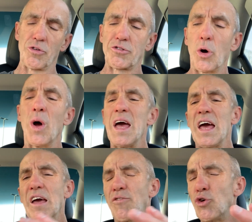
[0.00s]
So
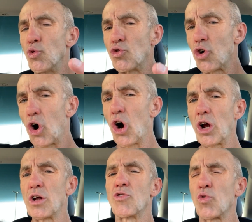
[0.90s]
if you
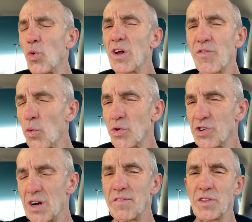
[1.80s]
target
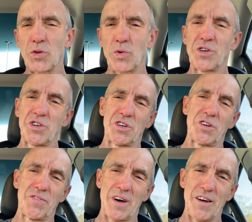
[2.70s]
24/7,
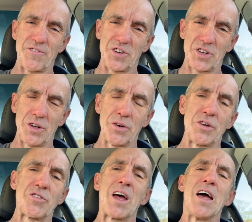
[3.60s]
365
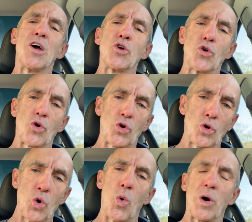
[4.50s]
facilities, you're
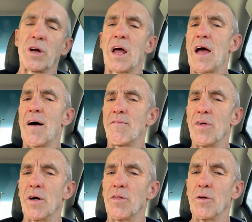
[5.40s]
going to have
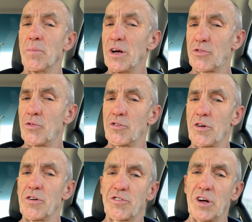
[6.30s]
the best
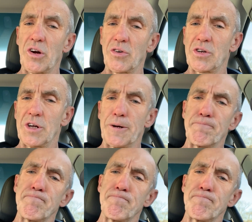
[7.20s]
results, guaranteed.